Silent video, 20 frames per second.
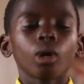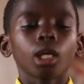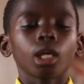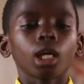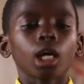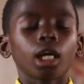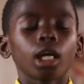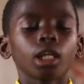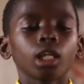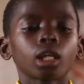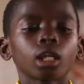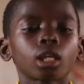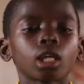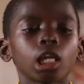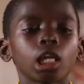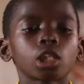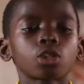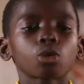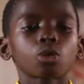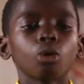When Ade
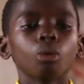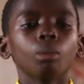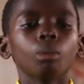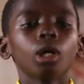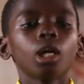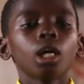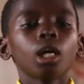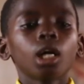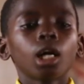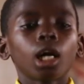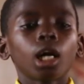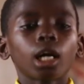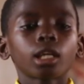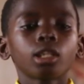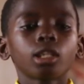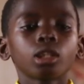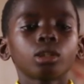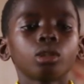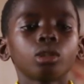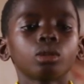gets home,
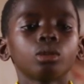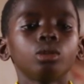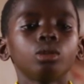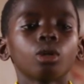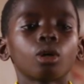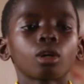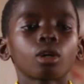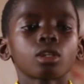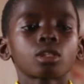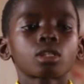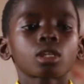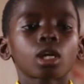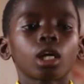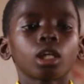Ade did not eat.